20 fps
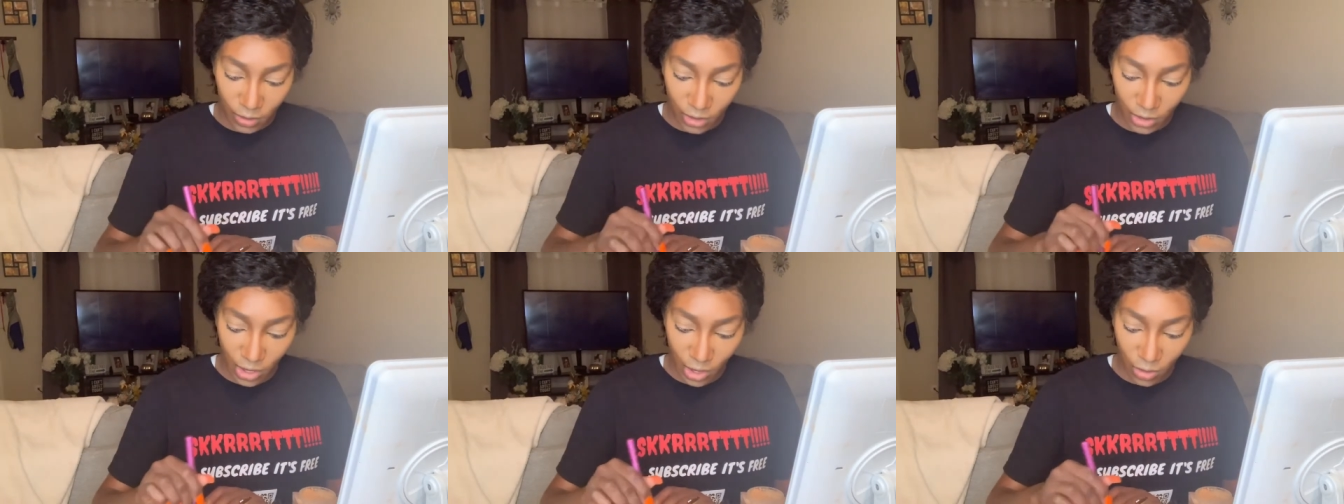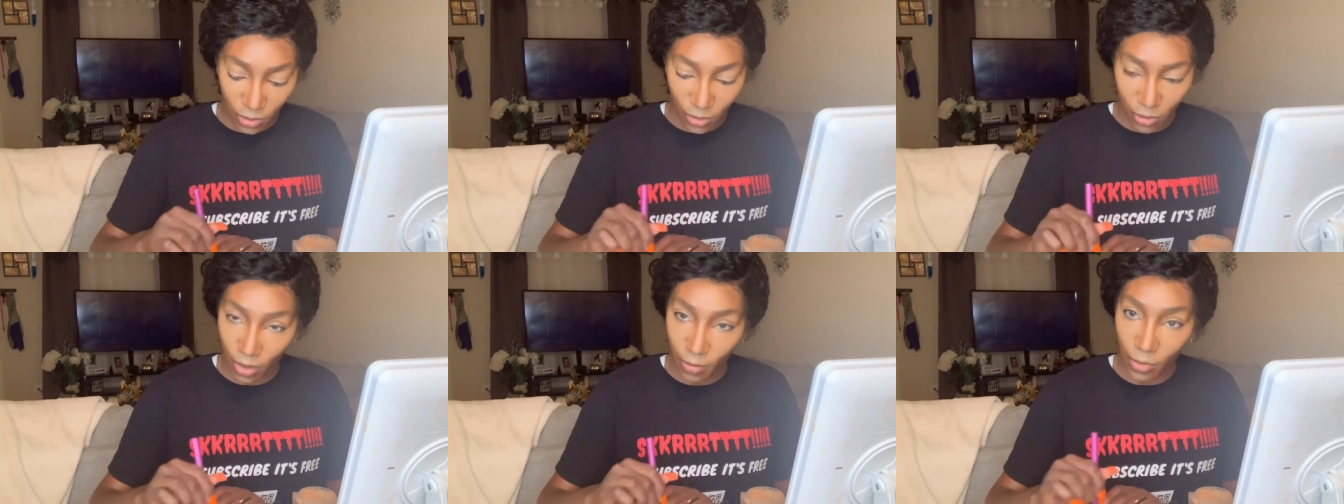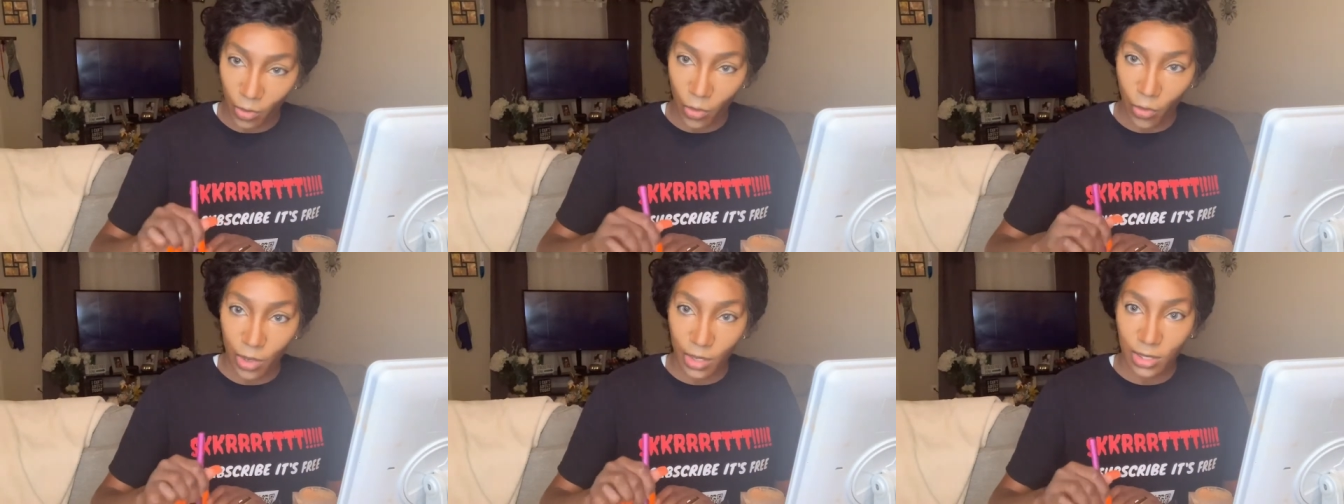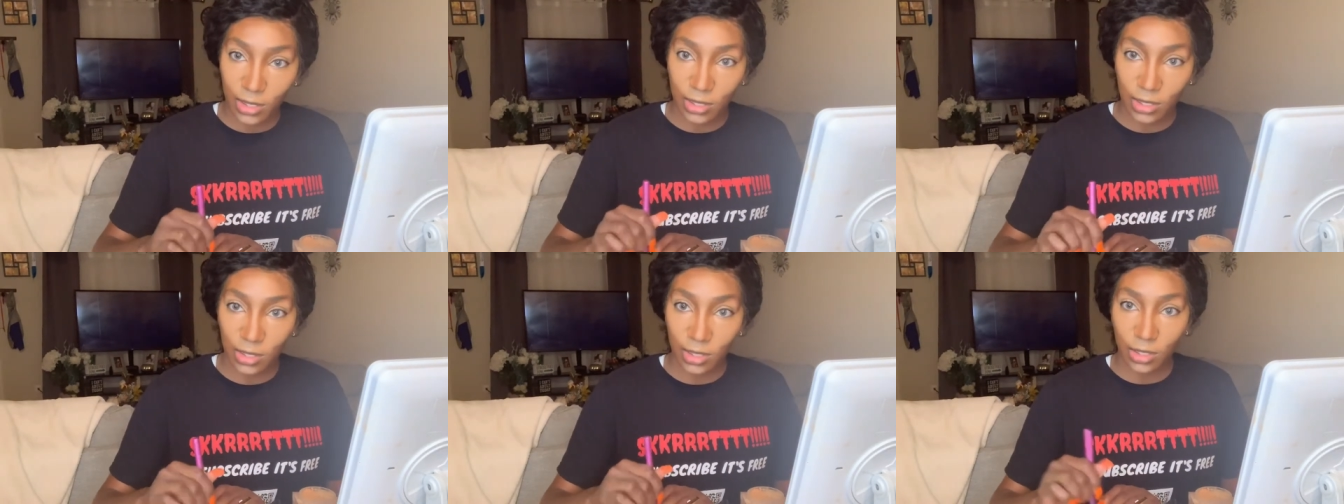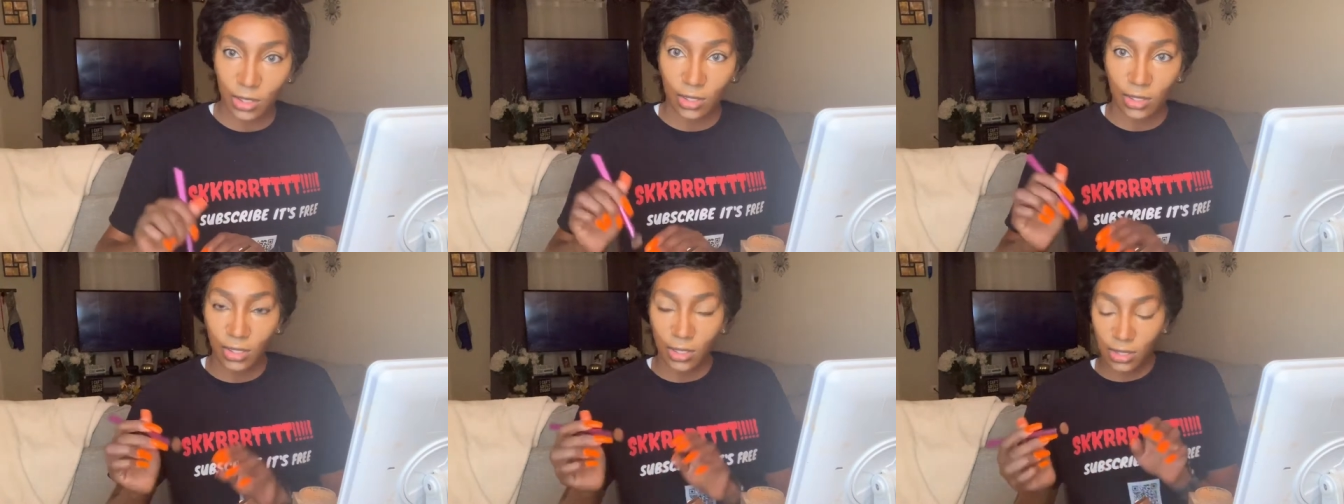So I'm going into
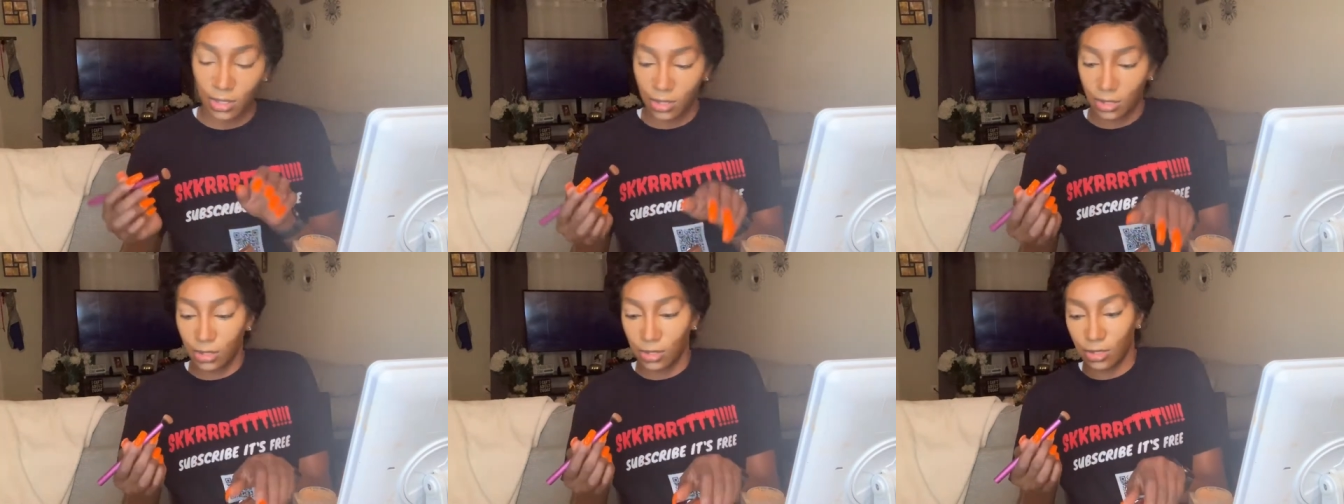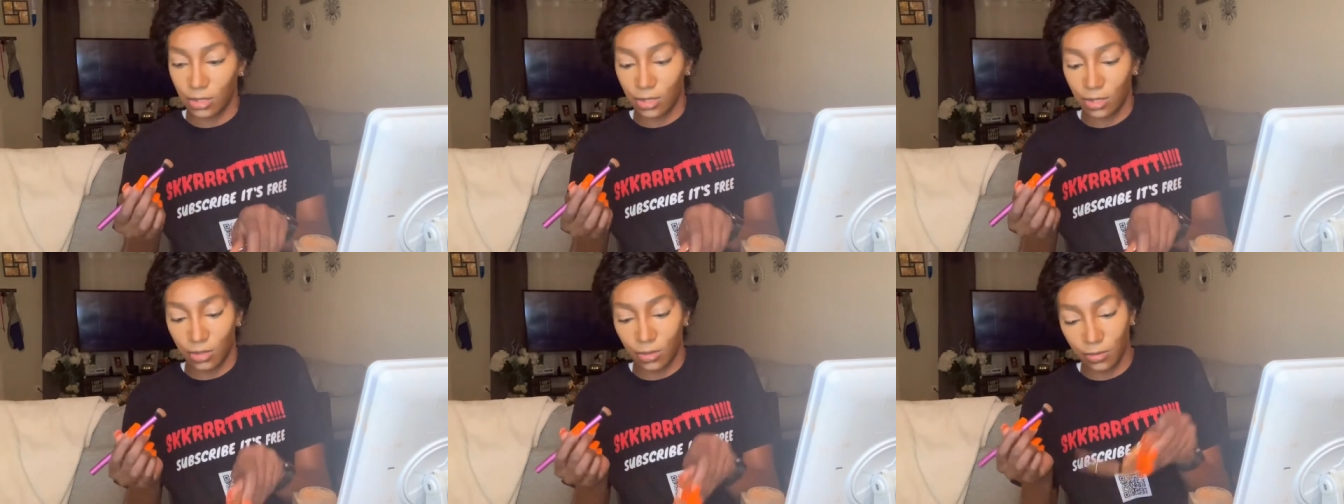this